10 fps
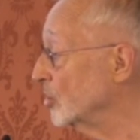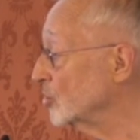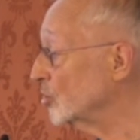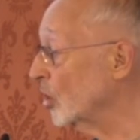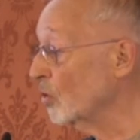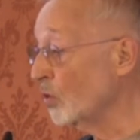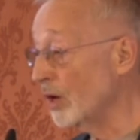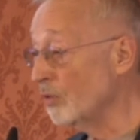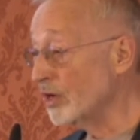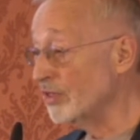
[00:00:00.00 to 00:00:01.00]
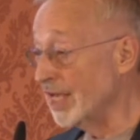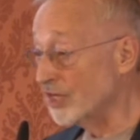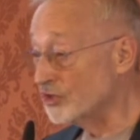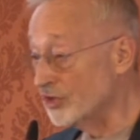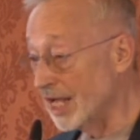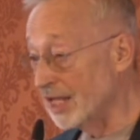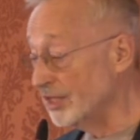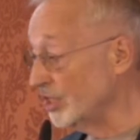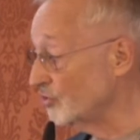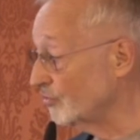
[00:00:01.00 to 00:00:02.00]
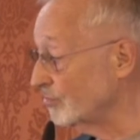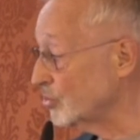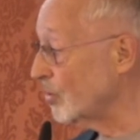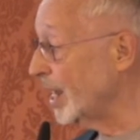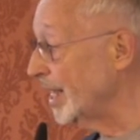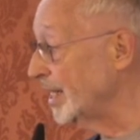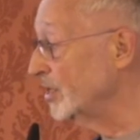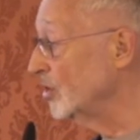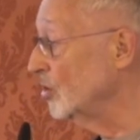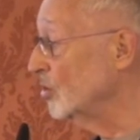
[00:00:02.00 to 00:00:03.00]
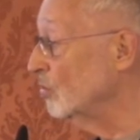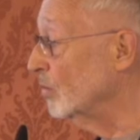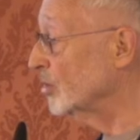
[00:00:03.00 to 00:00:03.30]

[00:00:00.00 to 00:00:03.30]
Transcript: so what are the externalities from trade? Well,